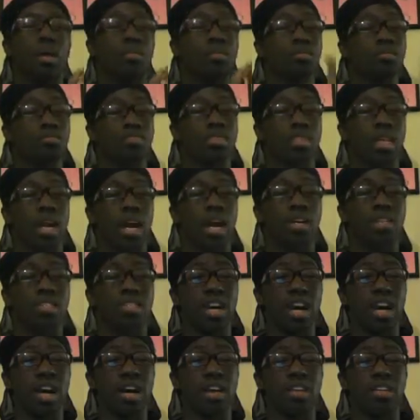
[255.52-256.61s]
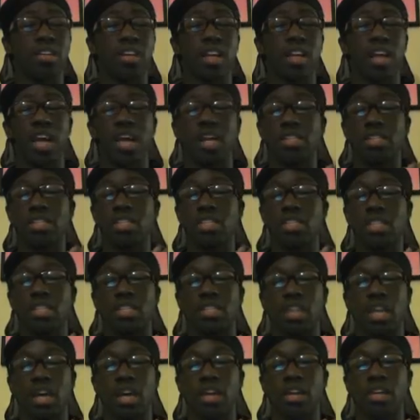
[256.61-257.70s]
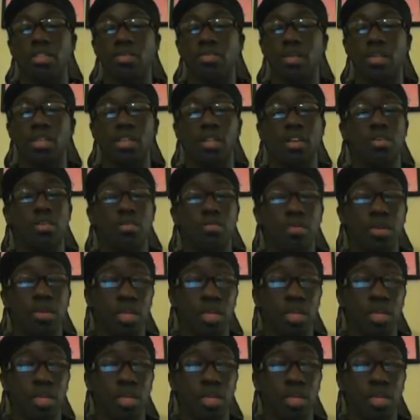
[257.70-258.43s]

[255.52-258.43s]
I'm kind of tired, and it's just like it's been a long